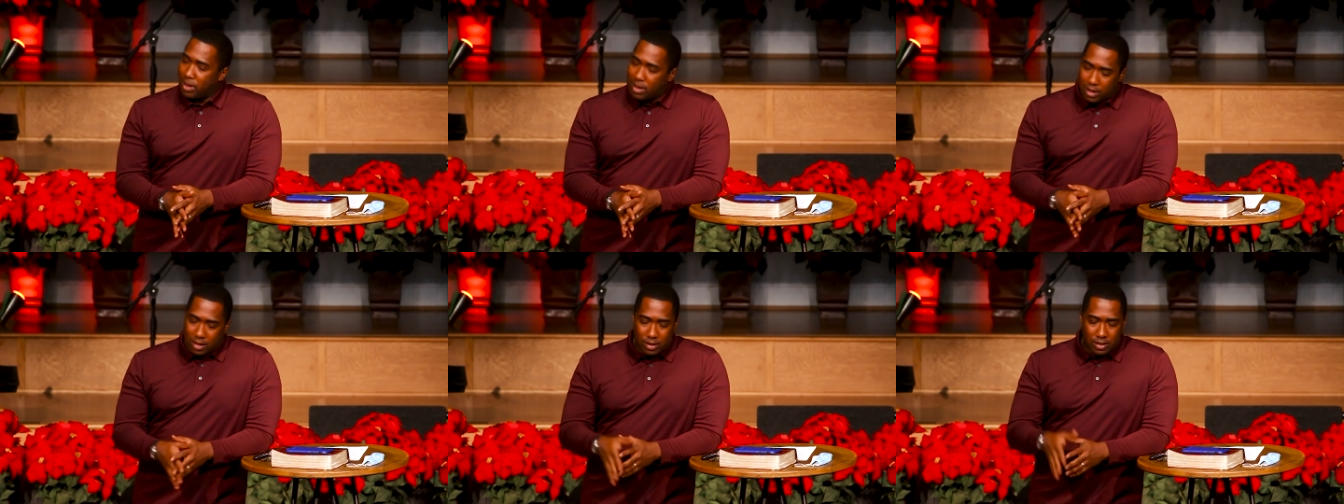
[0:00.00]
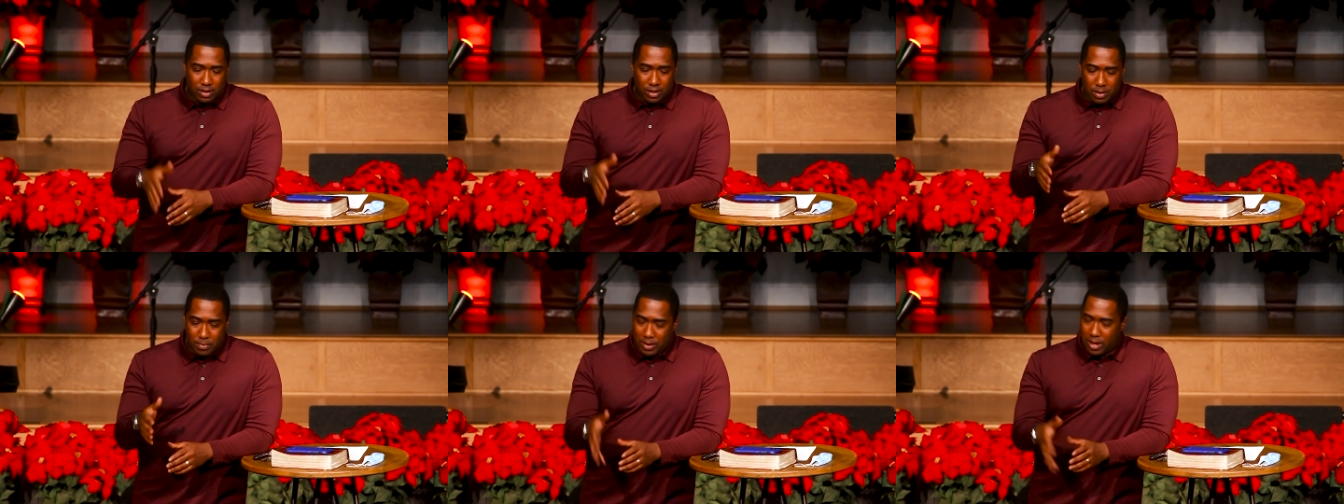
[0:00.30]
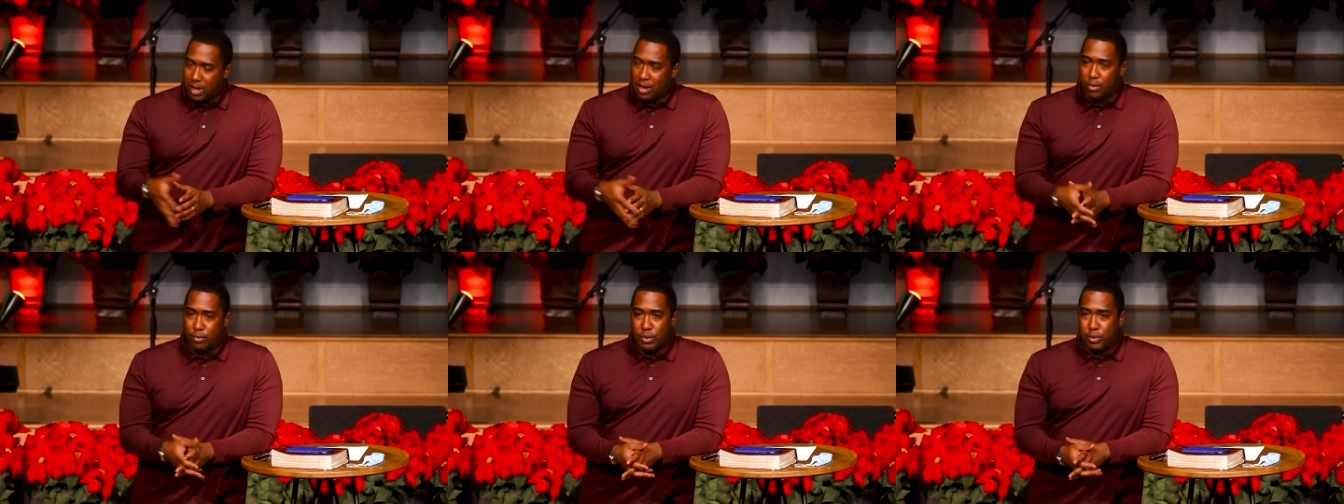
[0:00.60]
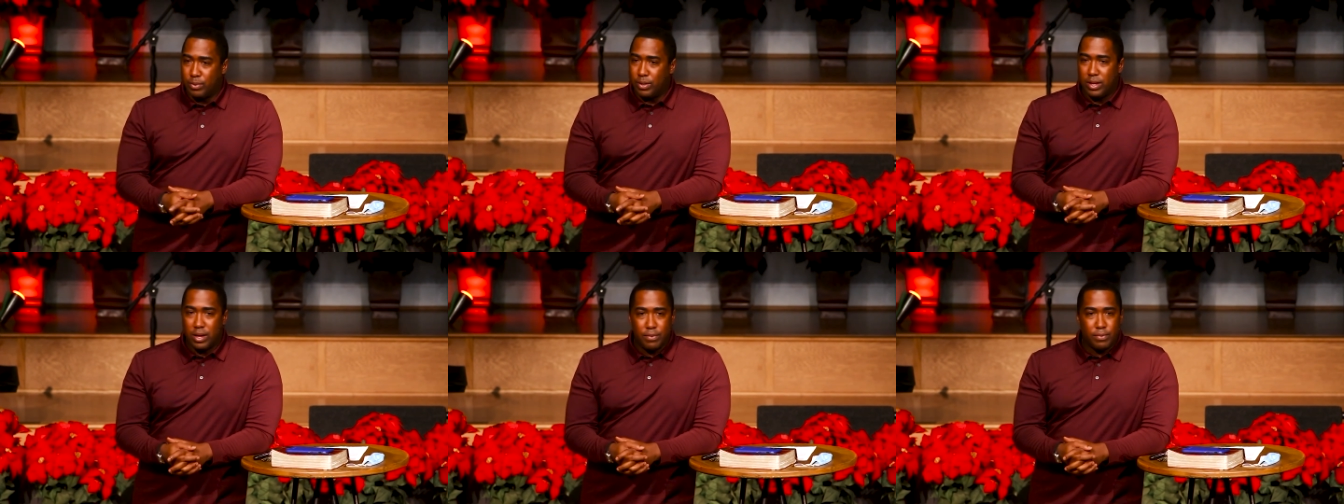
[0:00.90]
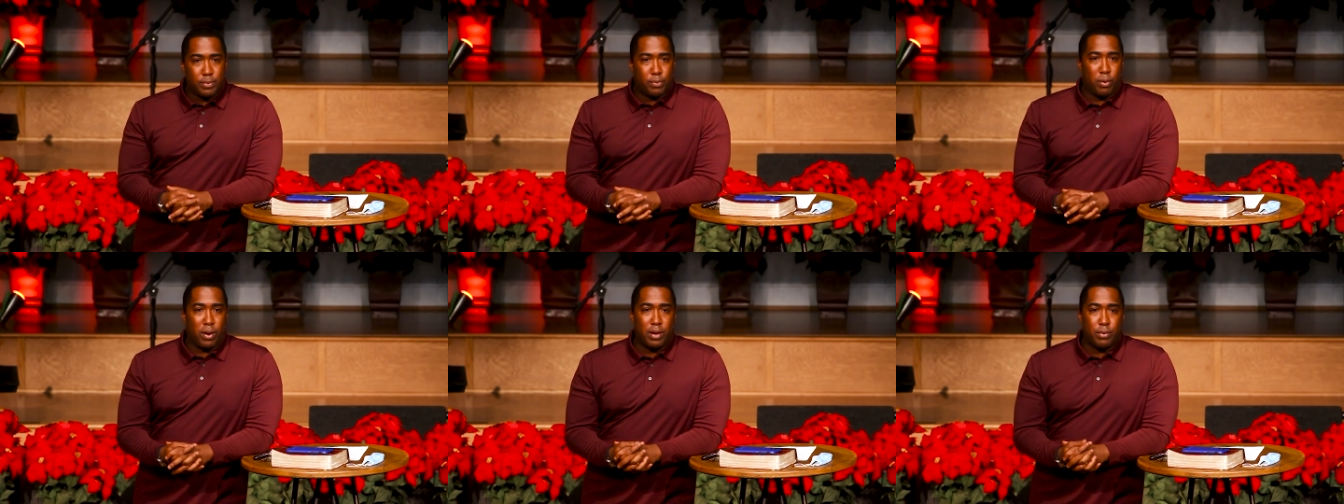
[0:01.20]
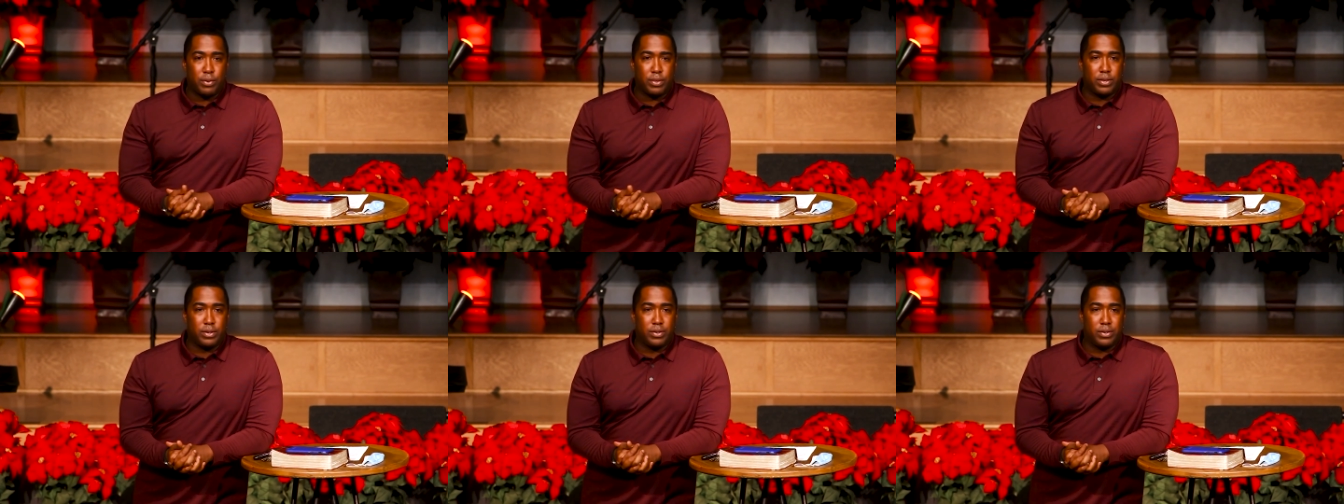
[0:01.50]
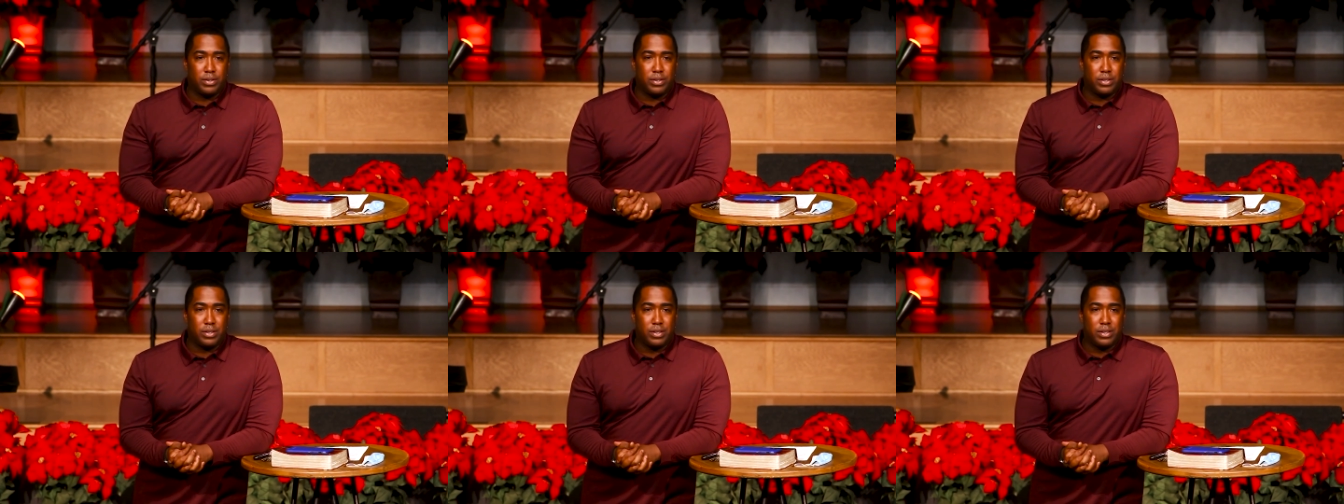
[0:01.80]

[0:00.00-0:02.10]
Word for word: man, come down. We would love to pray with you.